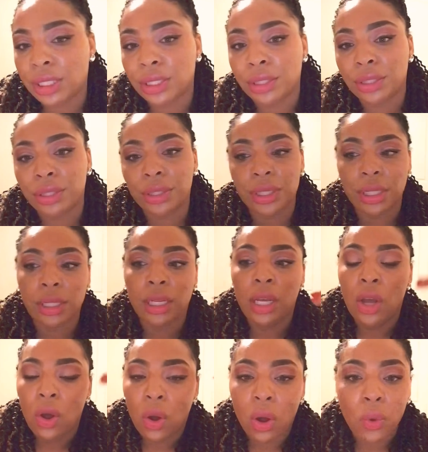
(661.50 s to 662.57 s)
years,
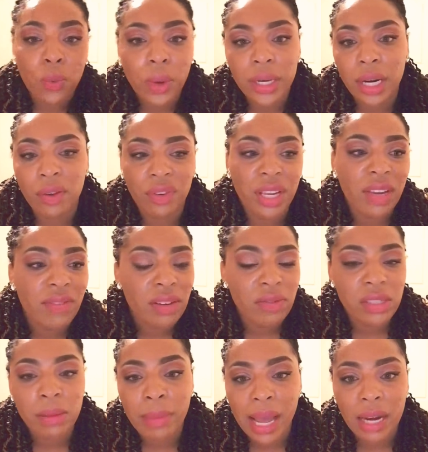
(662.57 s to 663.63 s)
or whatever, even if
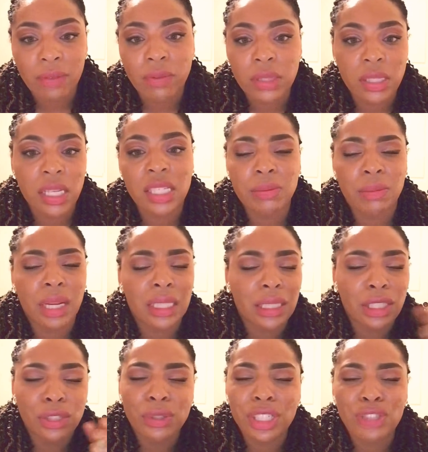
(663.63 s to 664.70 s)
somebody for 6 months
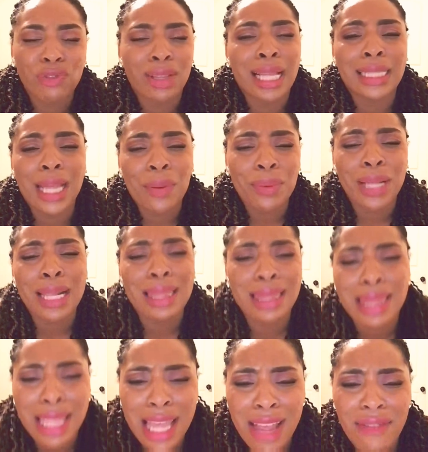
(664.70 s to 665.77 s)
and you just feel like they were the
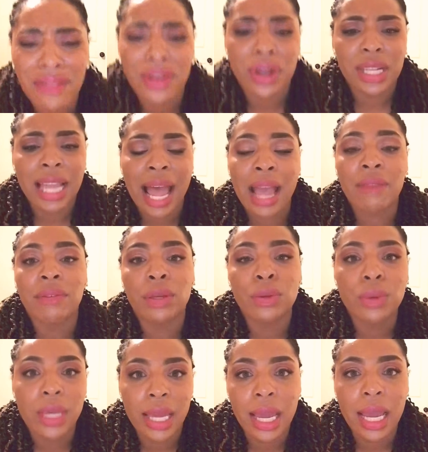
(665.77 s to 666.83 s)
love of your life and you
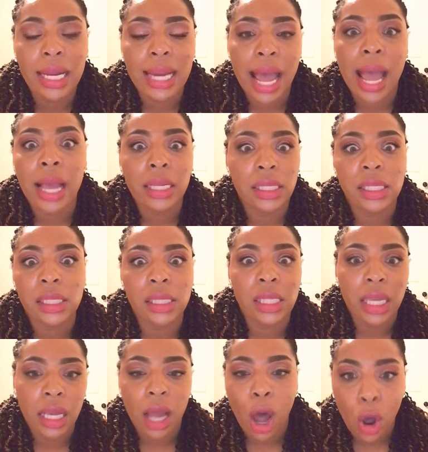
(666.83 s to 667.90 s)
cannot just
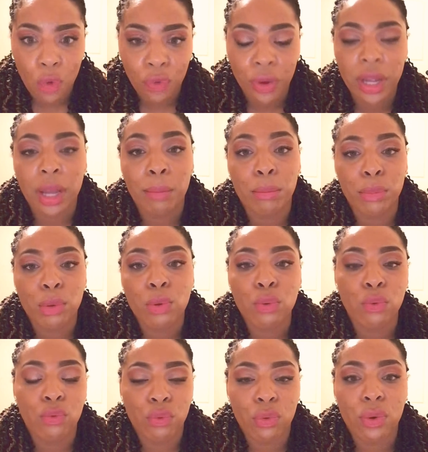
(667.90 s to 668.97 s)
get over it and
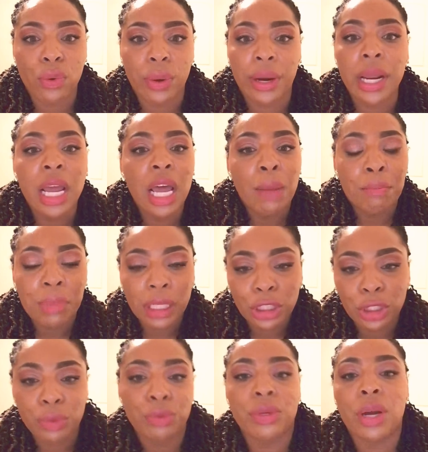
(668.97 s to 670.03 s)
move forward,
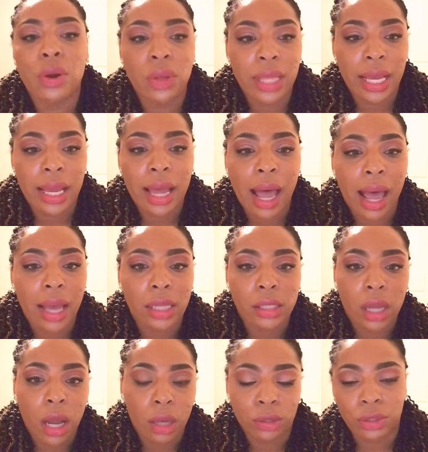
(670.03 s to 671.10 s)
but you know that God has
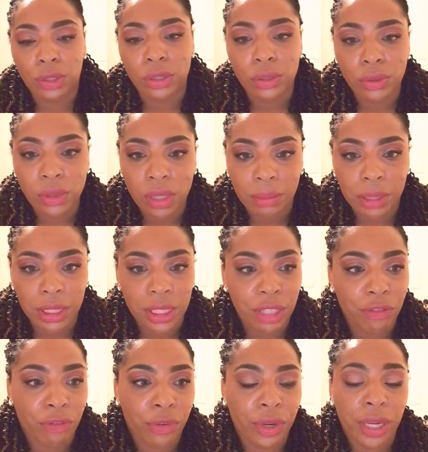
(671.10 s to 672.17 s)
called you to do something
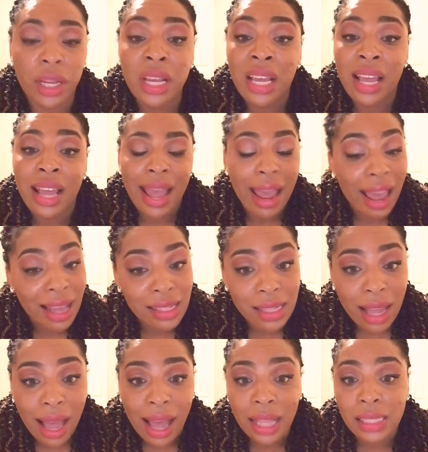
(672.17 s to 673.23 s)
different, ask
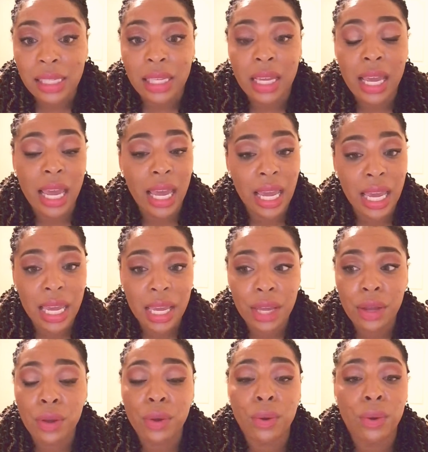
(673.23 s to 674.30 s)
God to
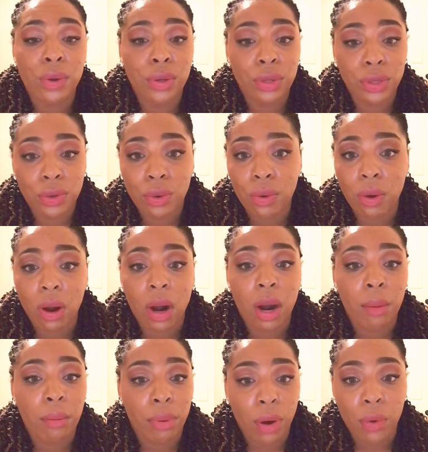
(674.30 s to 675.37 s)
heal your
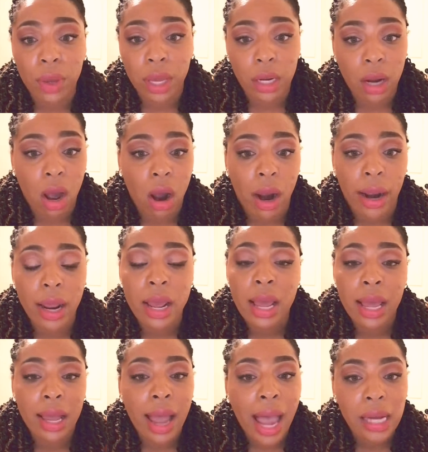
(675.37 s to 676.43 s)
broken heart.
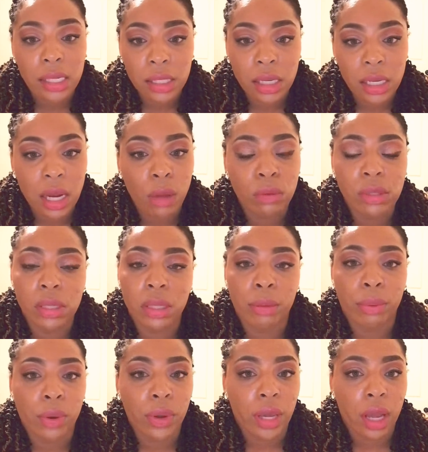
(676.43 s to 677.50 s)
God is close to the
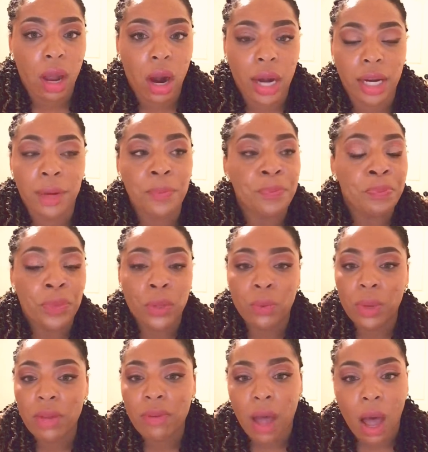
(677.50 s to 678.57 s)
brokenhearted.
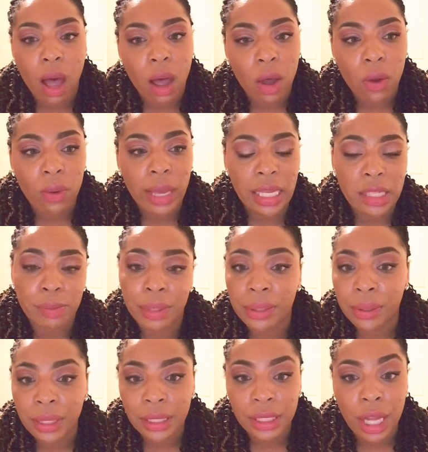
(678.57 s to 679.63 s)
We've all
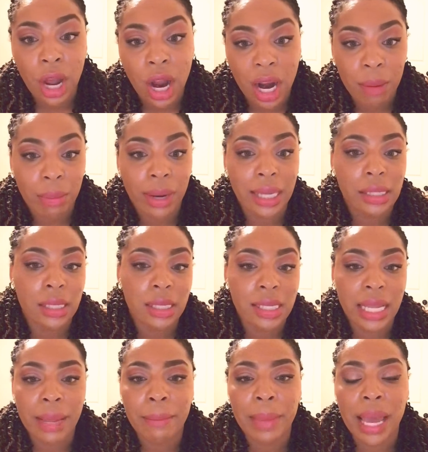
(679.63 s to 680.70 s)
experienced heartbreaks and
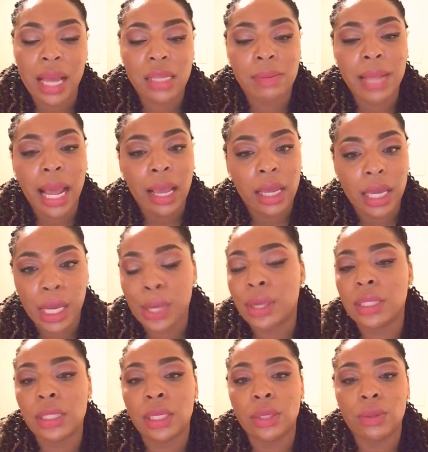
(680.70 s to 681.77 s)
setbacks, but I can
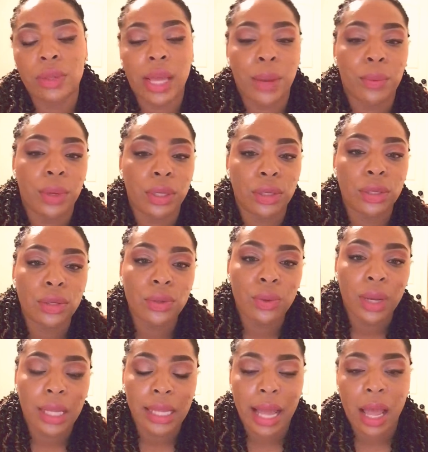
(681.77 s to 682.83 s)
guarantee you that when
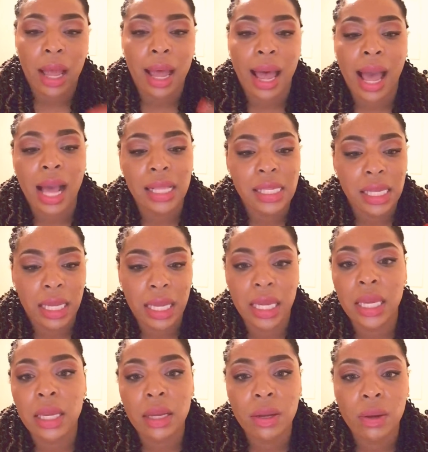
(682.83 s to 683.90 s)
you allow God to
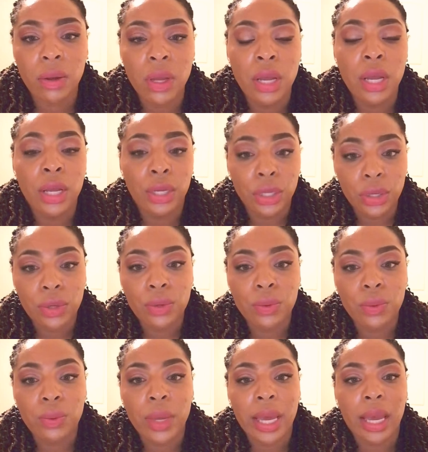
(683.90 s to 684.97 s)
heal
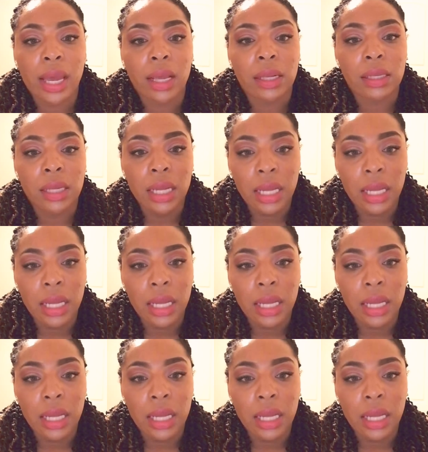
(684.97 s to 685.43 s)
you and